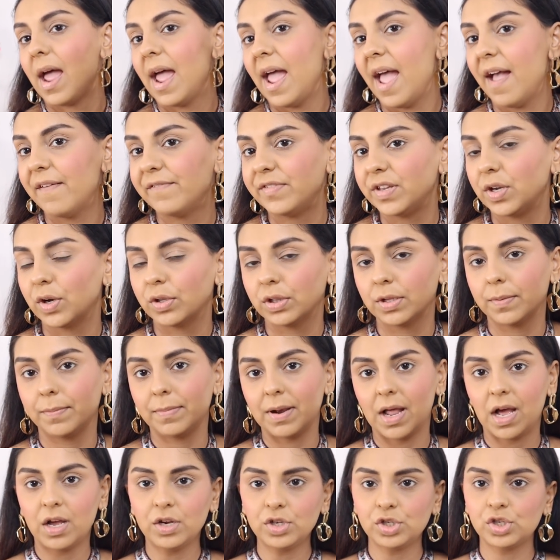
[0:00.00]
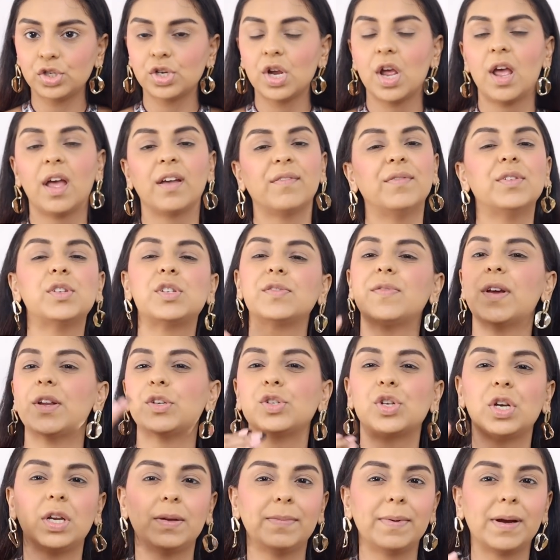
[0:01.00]
heavy on the blush, which
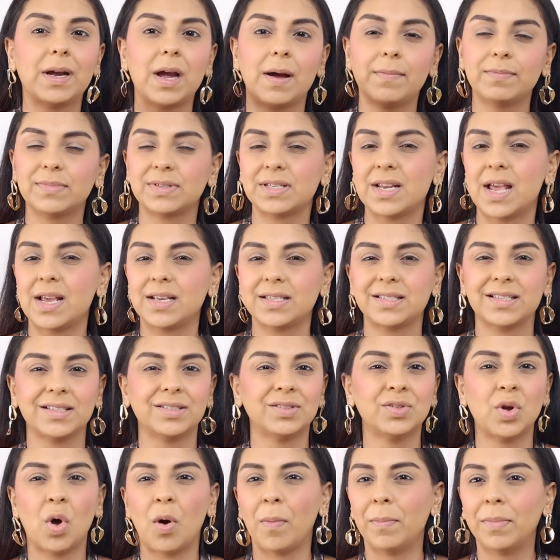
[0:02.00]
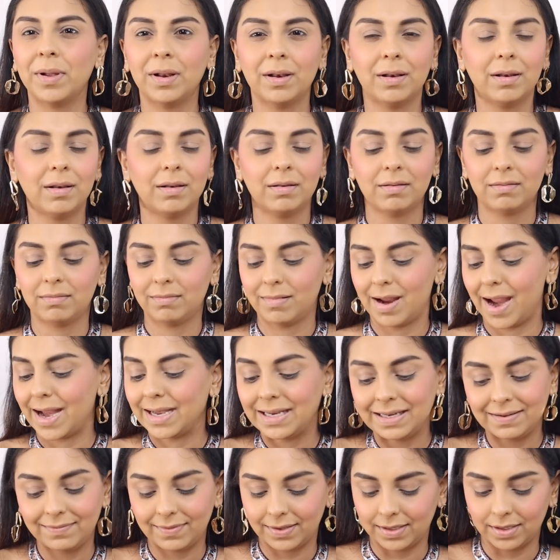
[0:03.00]
eventually becomes nice and normal
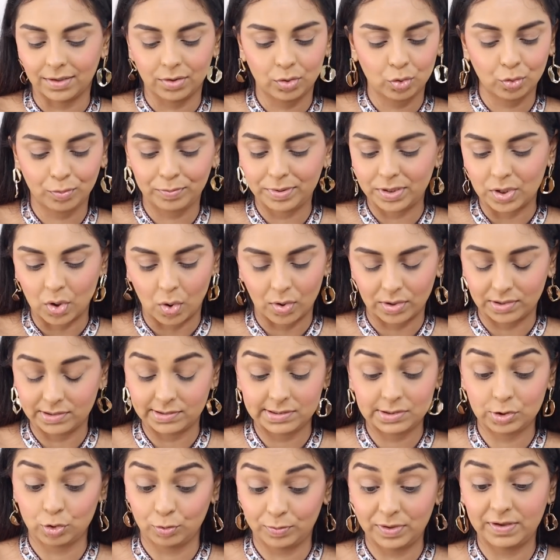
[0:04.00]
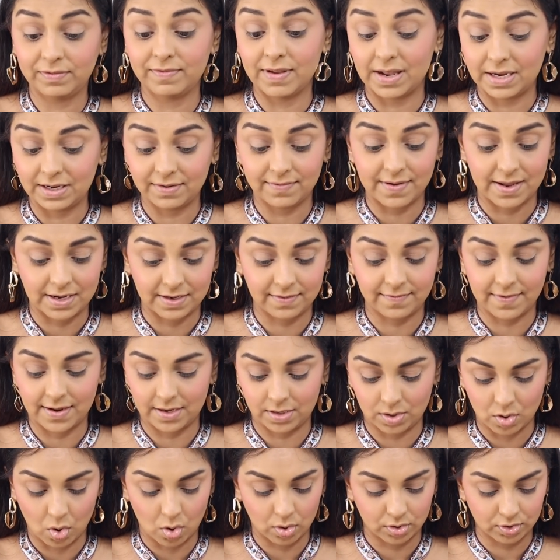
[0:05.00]
anyway, to be honest, to be very, very,
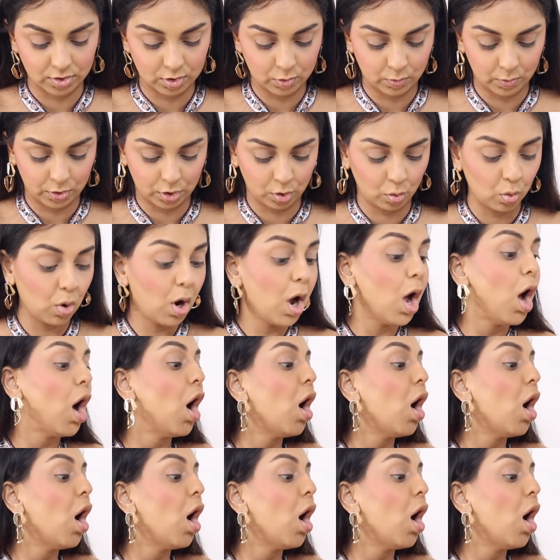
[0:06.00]
very honest with you.